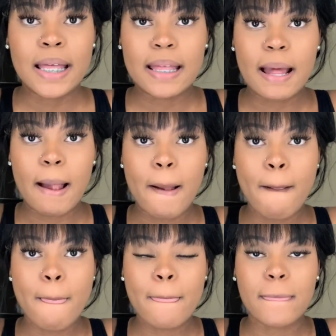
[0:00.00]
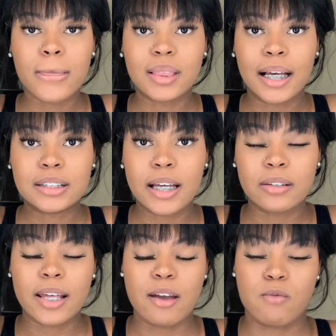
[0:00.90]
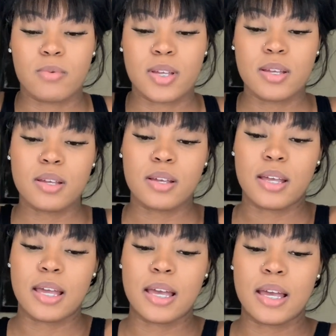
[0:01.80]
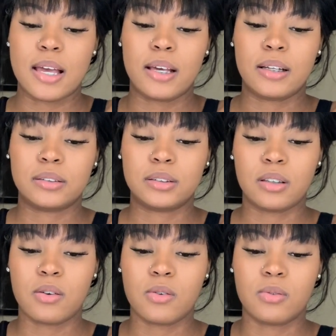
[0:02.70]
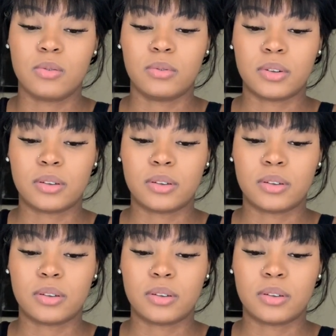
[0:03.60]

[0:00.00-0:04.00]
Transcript: yeah, that's how that went. And so